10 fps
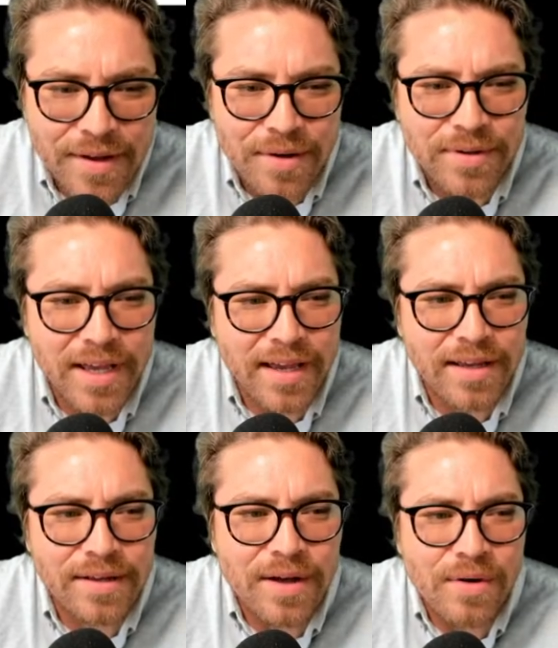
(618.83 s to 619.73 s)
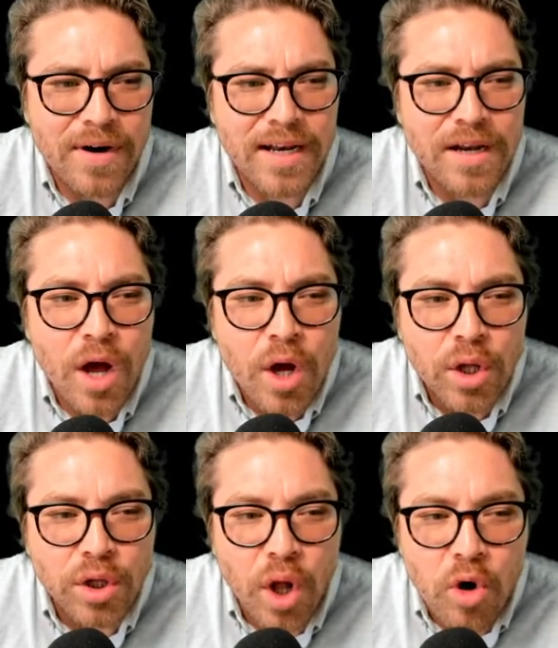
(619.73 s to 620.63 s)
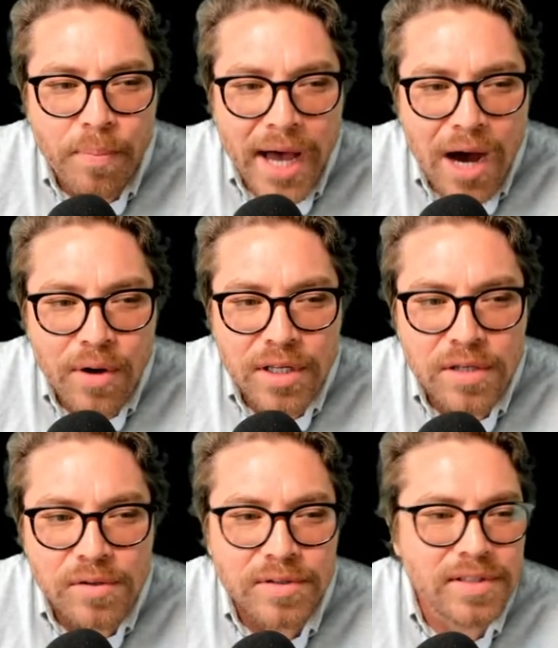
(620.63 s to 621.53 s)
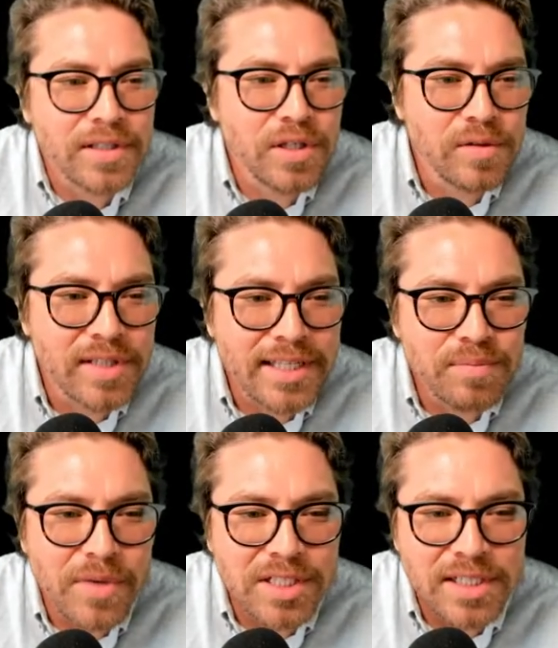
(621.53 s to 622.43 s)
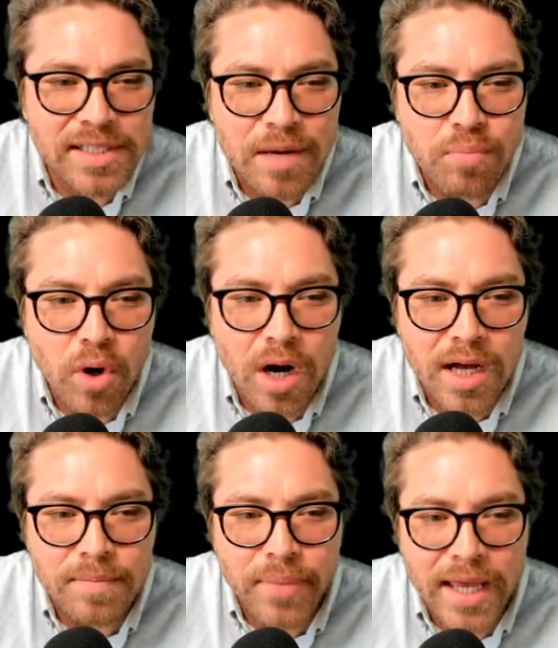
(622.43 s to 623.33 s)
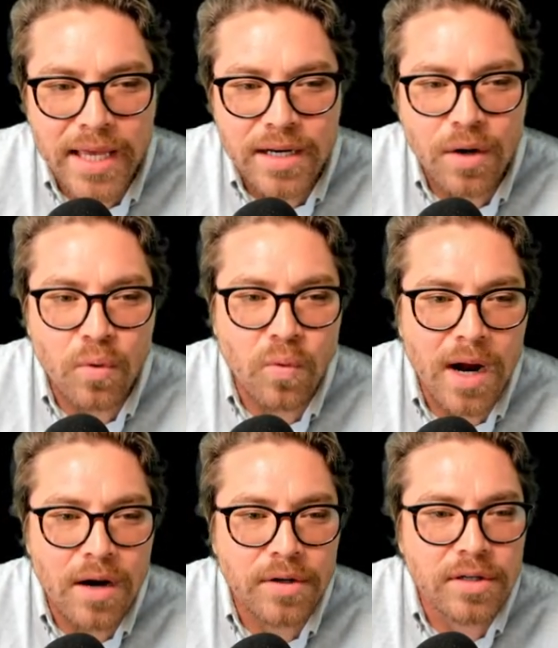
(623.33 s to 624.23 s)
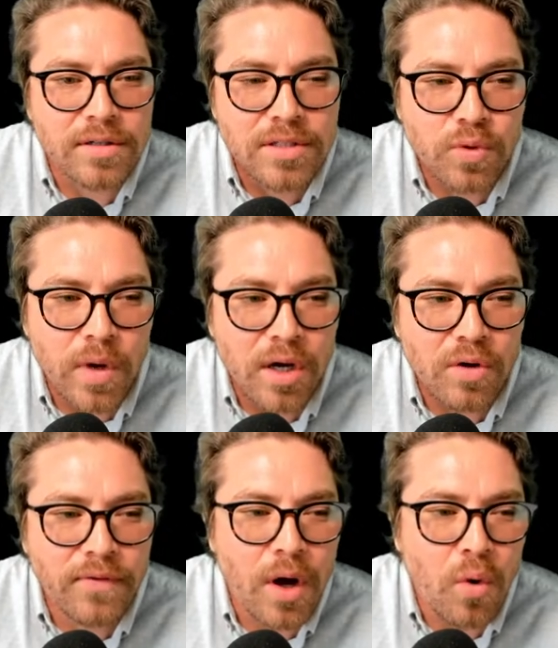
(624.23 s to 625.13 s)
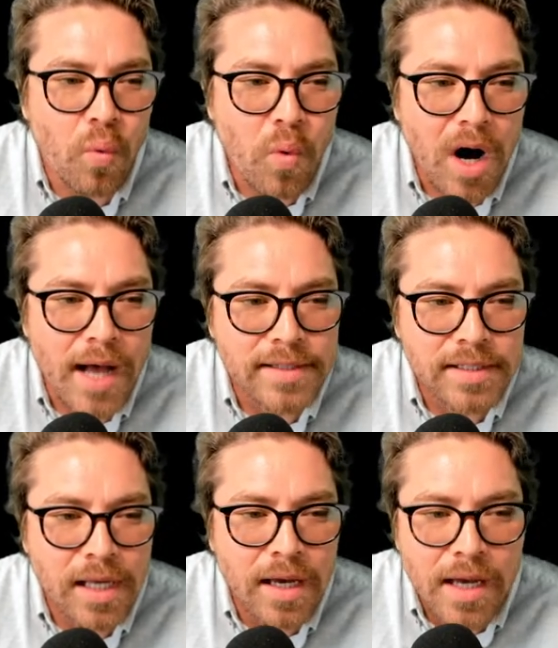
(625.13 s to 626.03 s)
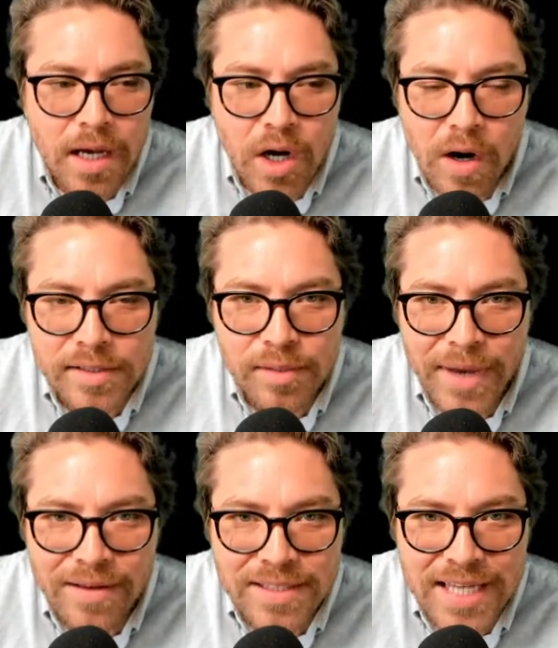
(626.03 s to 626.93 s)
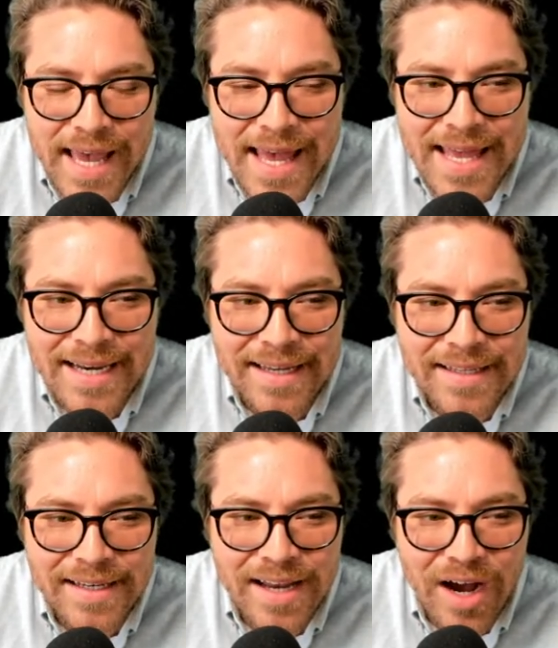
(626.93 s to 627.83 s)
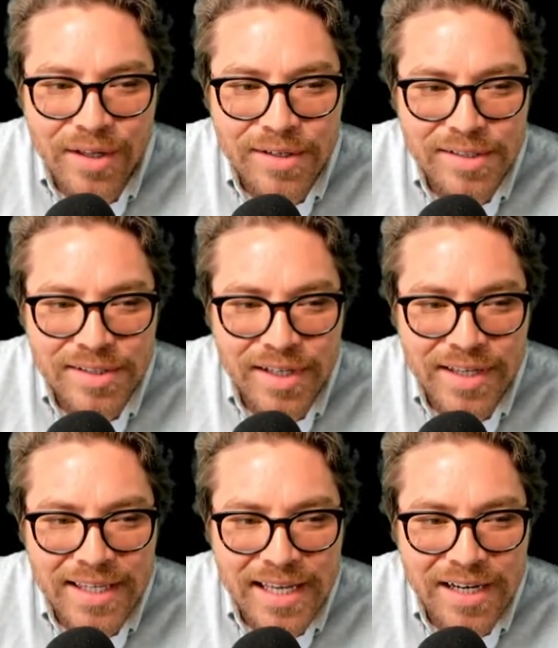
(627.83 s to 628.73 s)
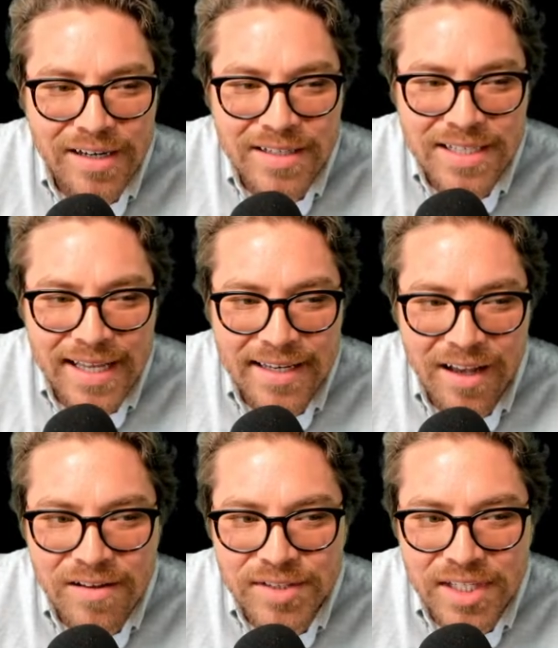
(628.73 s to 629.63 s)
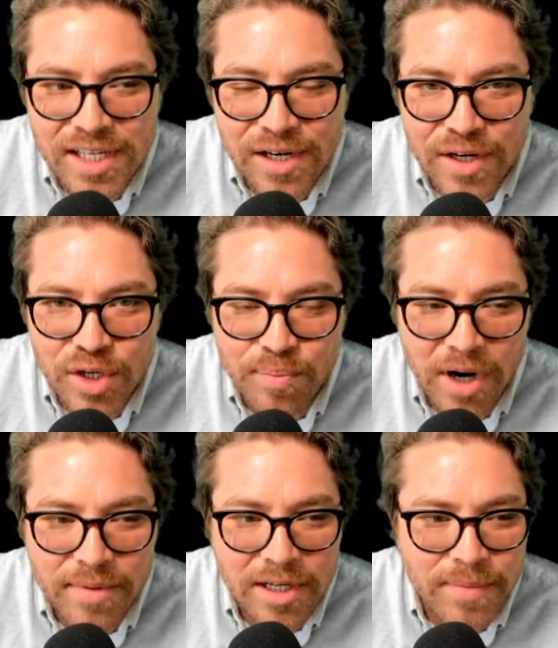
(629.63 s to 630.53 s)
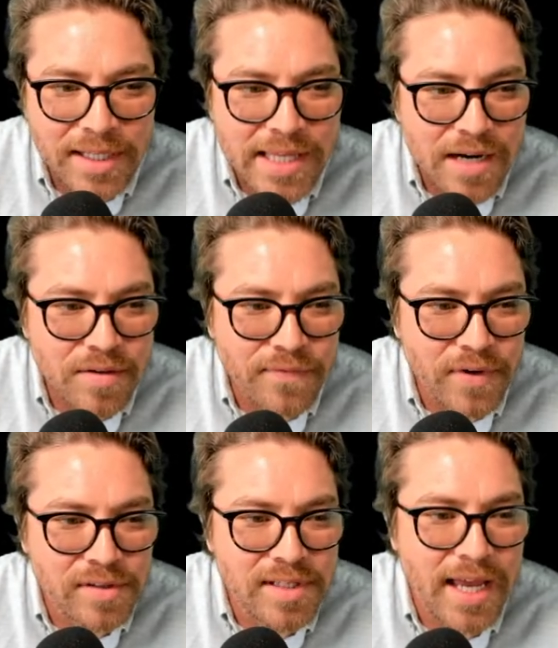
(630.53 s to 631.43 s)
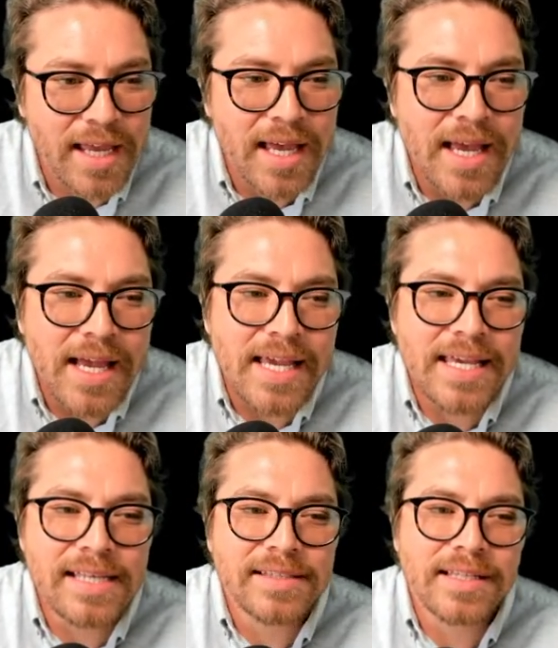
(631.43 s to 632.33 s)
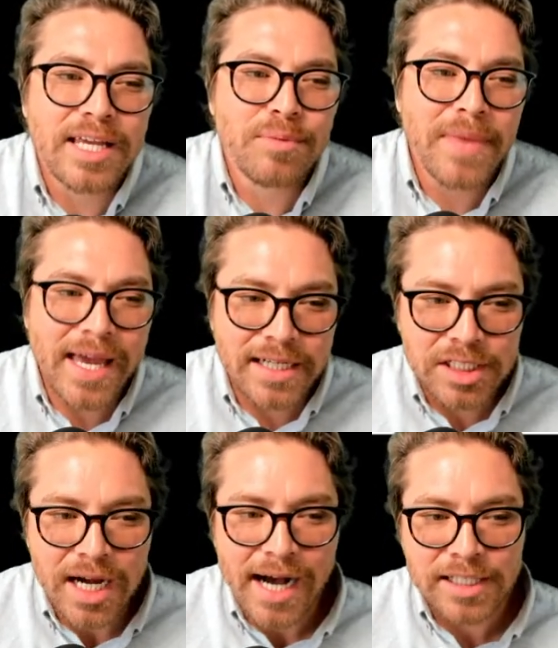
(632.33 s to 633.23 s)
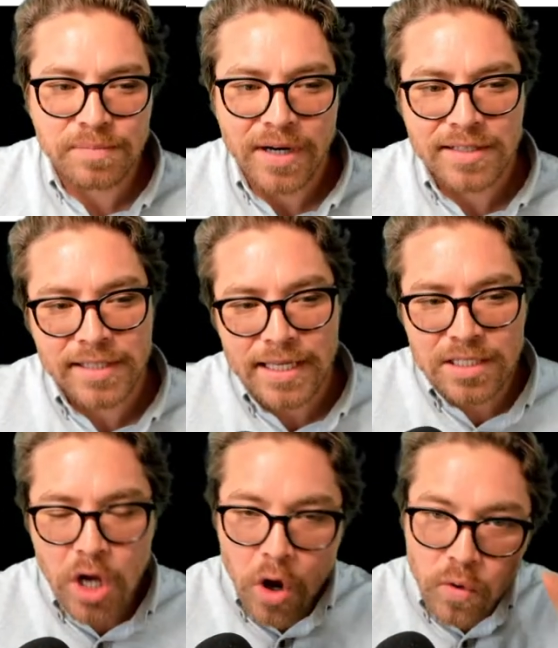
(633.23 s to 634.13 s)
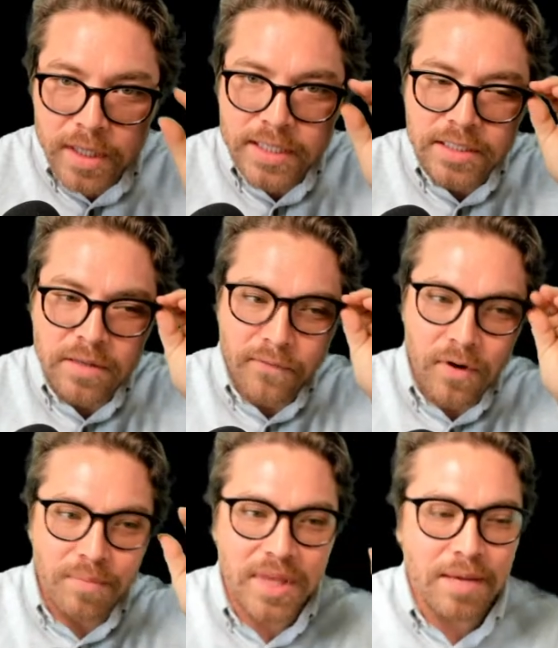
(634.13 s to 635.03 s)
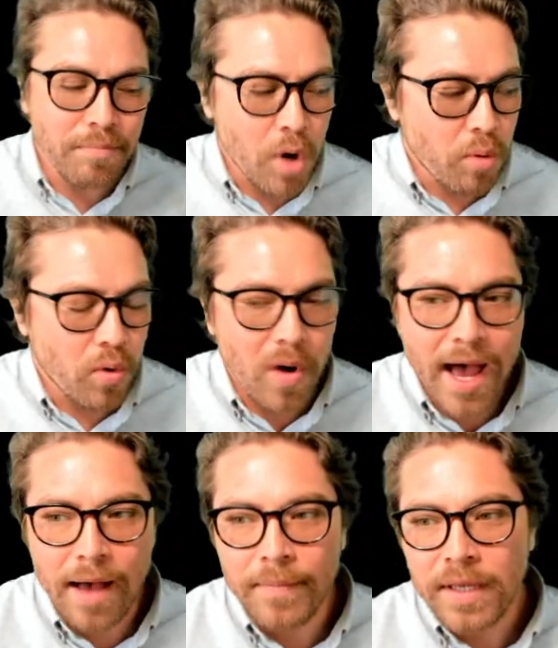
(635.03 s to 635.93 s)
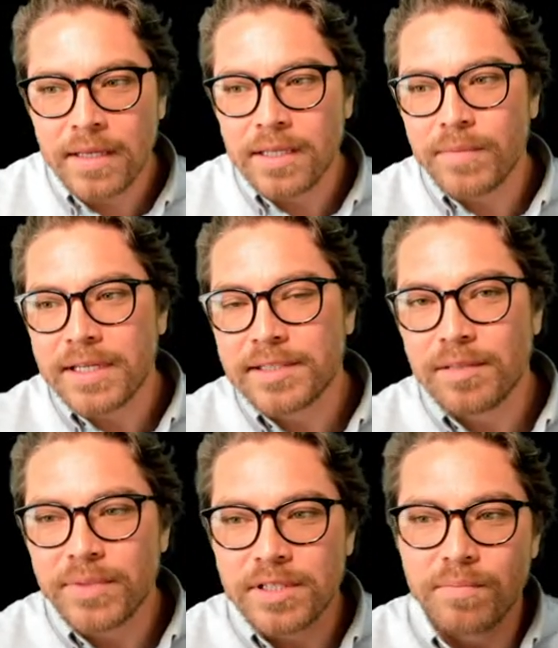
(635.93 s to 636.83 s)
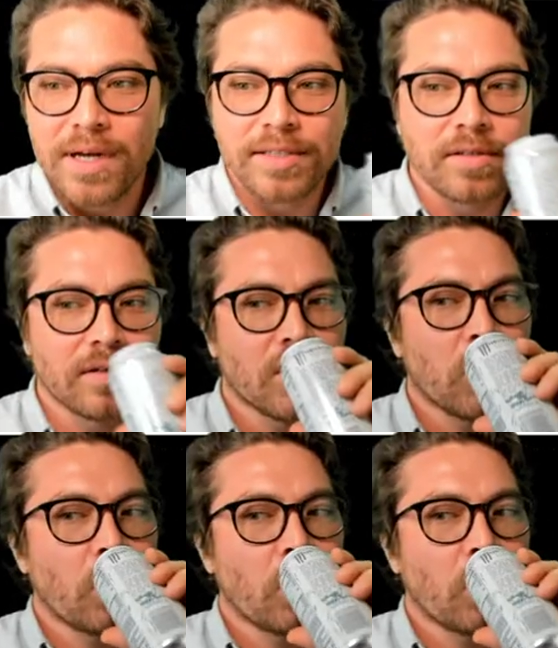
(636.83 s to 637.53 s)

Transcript: Okay, all right. Low power, use, use as much as a broadband router, 12 watts. Costs about $10 a year, $10 a year, and you're probably gonna make that on the first day. Easily manage hotspots and tokens from the mobile app. Let me get a sip of this monster.